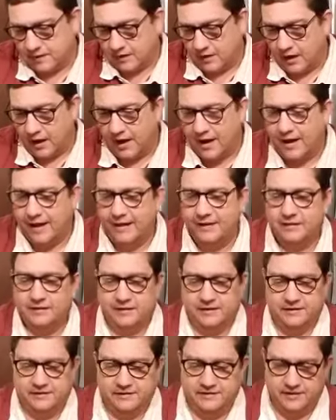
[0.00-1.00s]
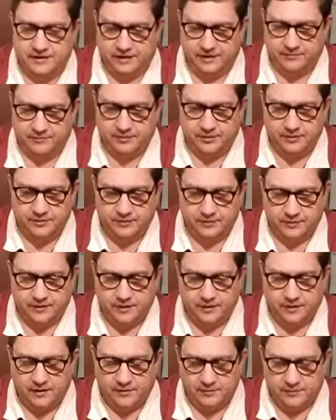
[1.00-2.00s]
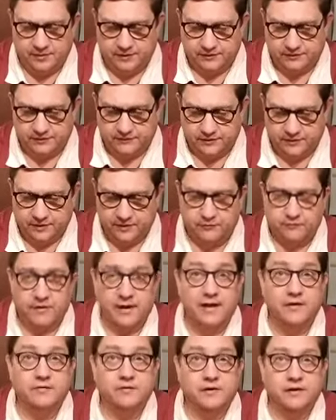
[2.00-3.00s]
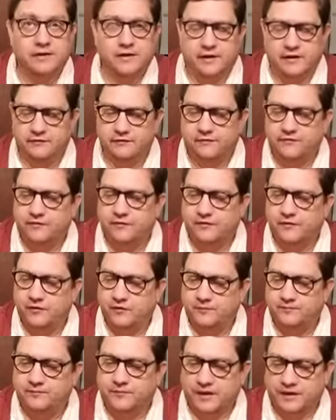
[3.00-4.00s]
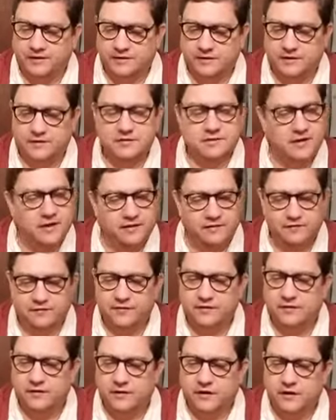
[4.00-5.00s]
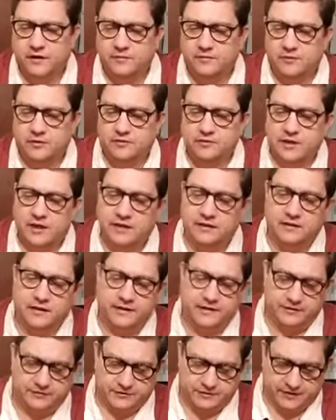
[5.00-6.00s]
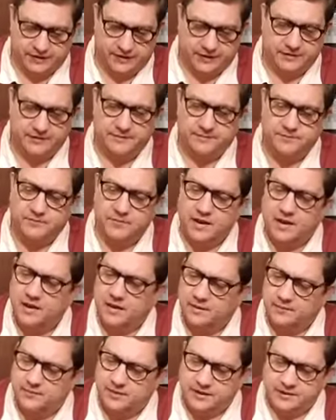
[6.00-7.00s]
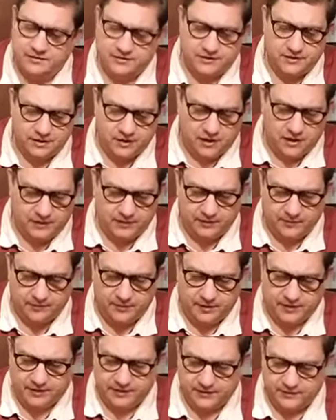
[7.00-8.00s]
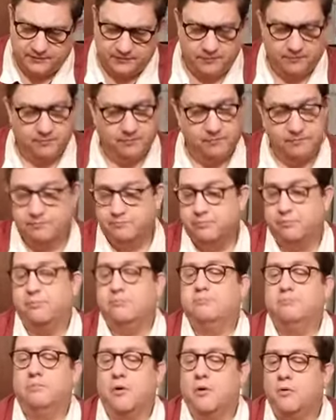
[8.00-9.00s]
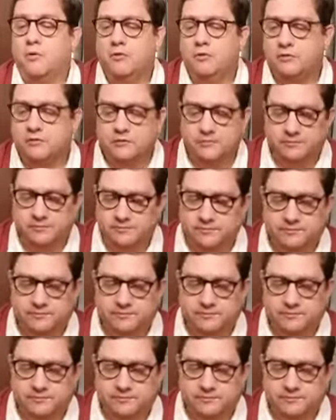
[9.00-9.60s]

highly deep, but it's very rounded and full. It does have multi-layers in it, but it's not a big and bold,